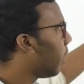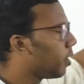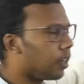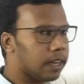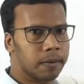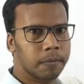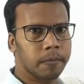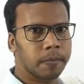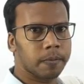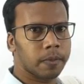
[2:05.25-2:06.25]
and green.
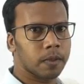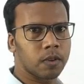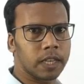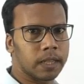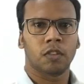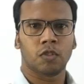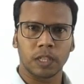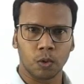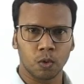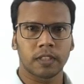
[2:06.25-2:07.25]
Okay, so
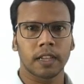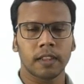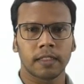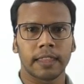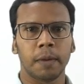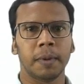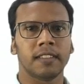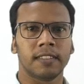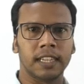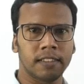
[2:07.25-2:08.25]
the user, that means
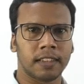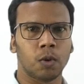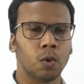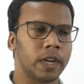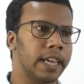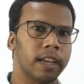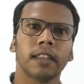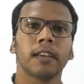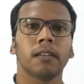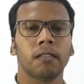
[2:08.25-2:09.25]
the citizen who taken
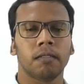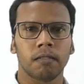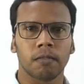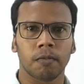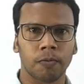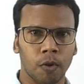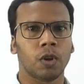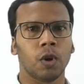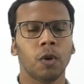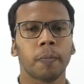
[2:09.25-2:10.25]
the
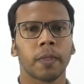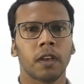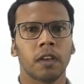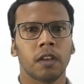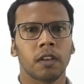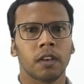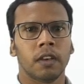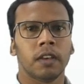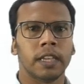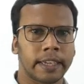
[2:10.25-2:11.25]
photo,
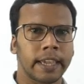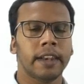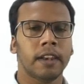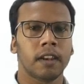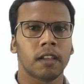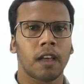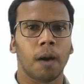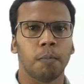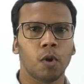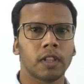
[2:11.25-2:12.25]
he can
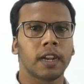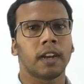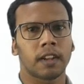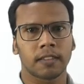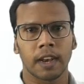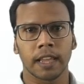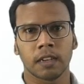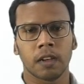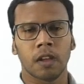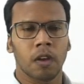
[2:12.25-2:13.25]
upload the data like